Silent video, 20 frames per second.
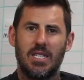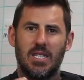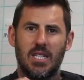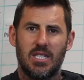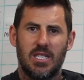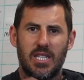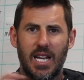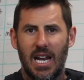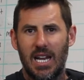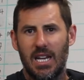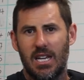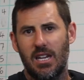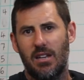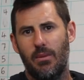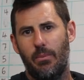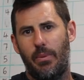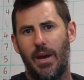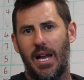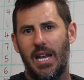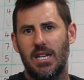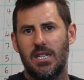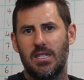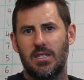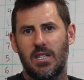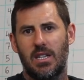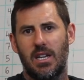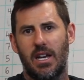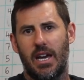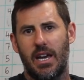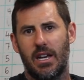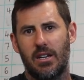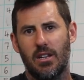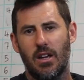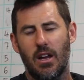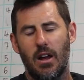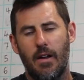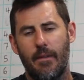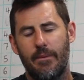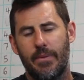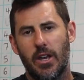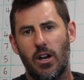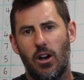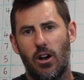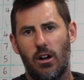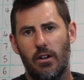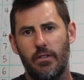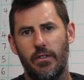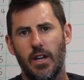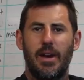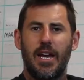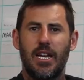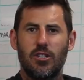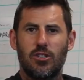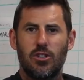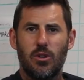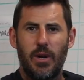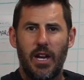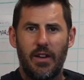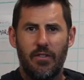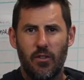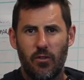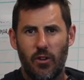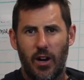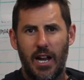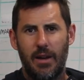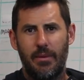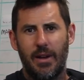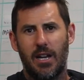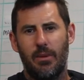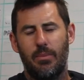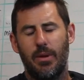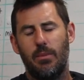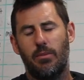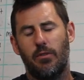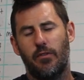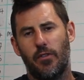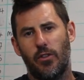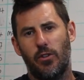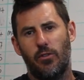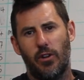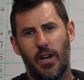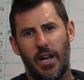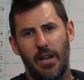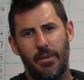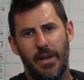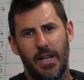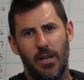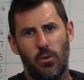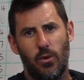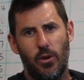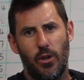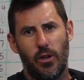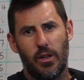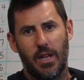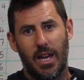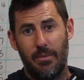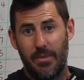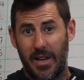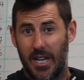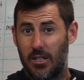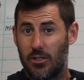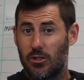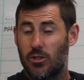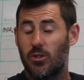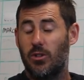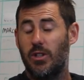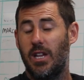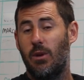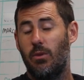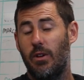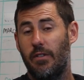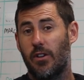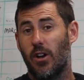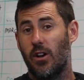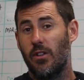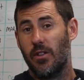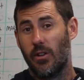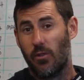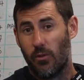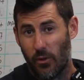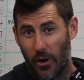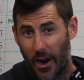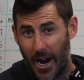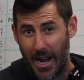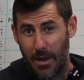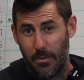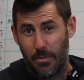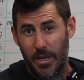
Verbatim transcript: It's a delicate balancing act of making sure we have the right amount of people for the right amount of work and making sure that we've got the right